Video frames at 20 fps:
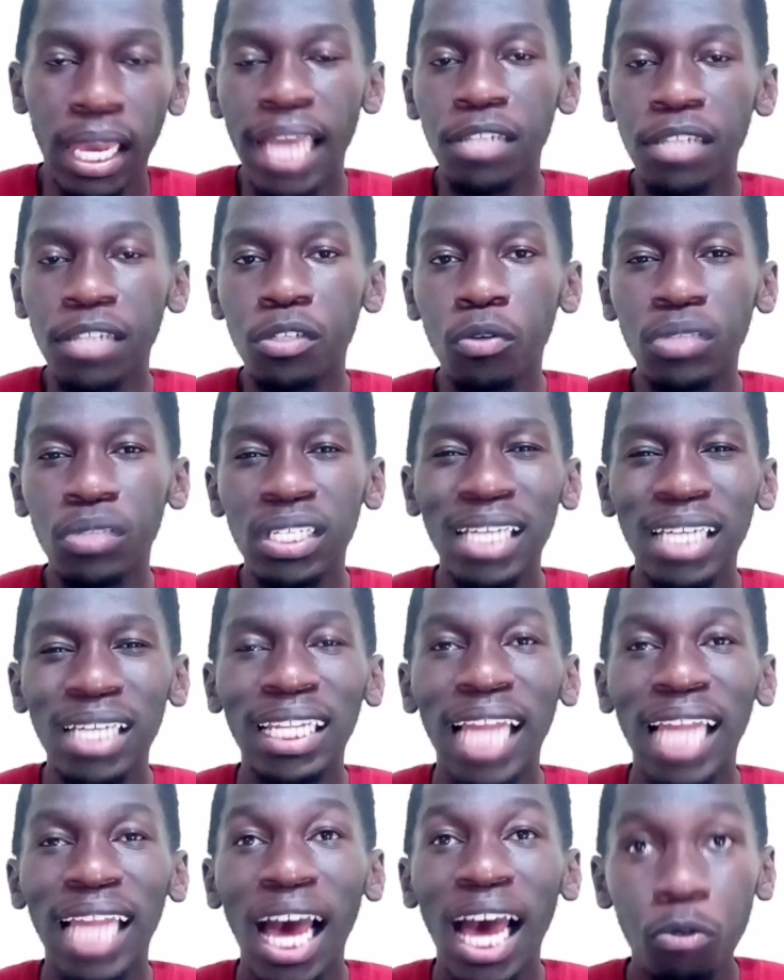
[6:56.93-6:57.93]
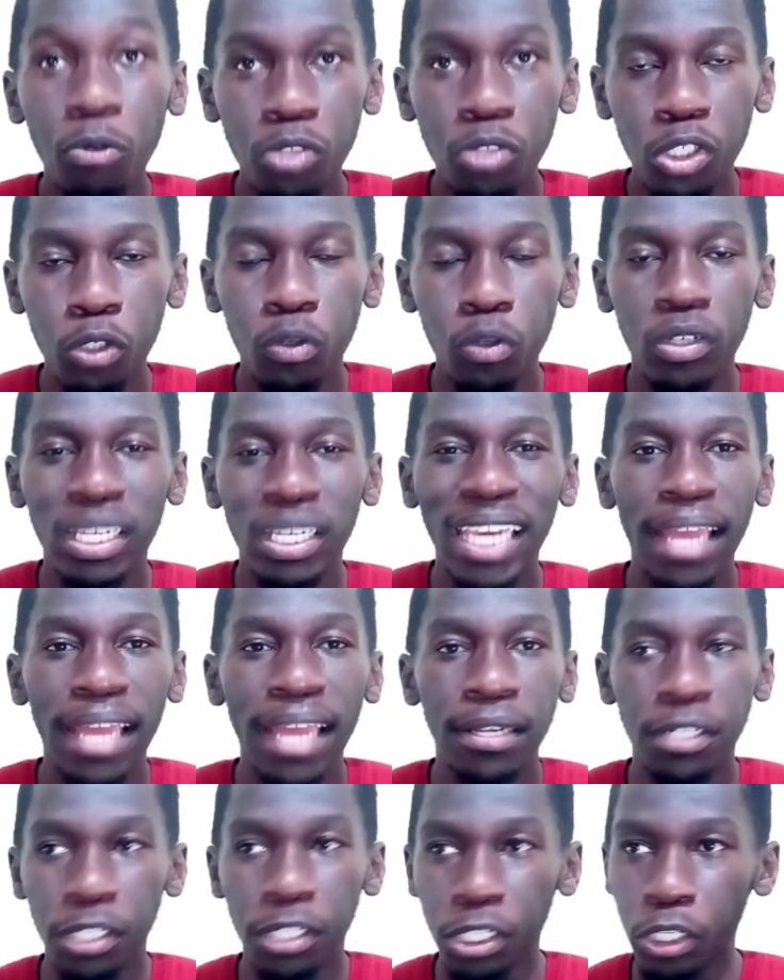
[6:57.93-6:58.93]
And so this allows you to
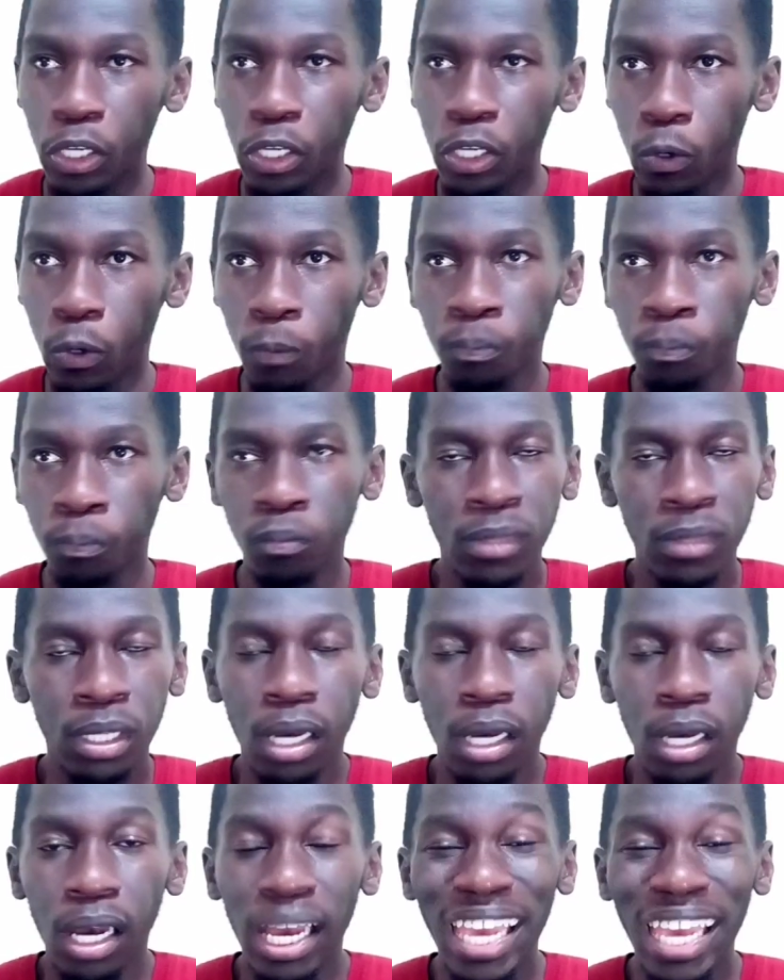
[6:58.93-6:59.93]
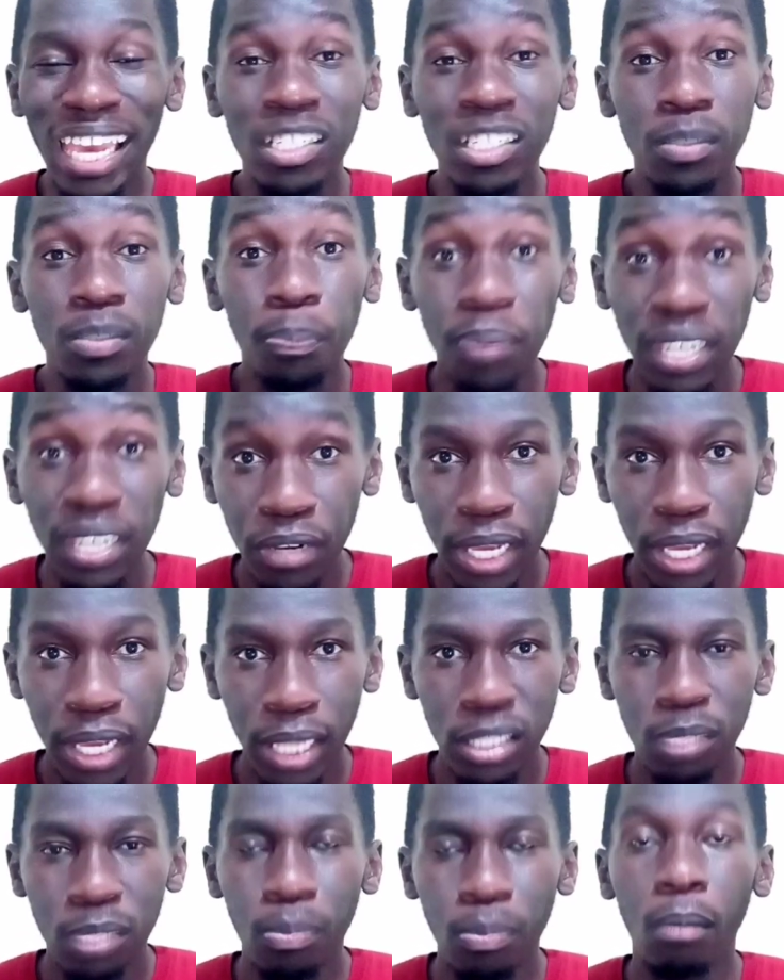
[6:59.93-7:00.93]
get, you know,
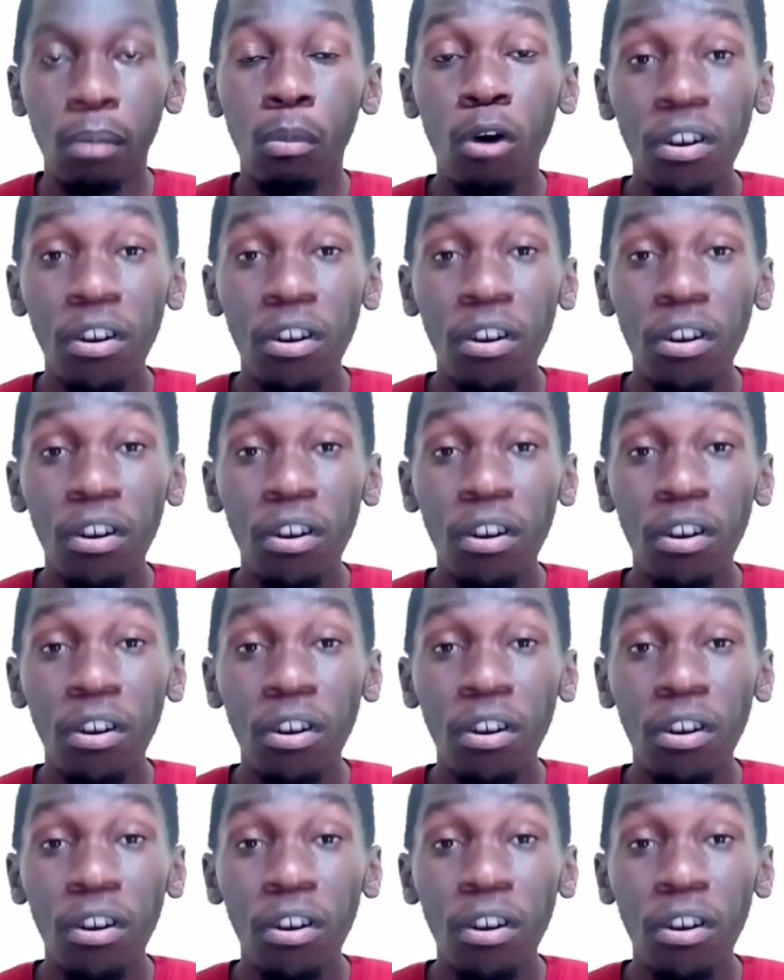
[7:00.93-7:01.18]
experience, but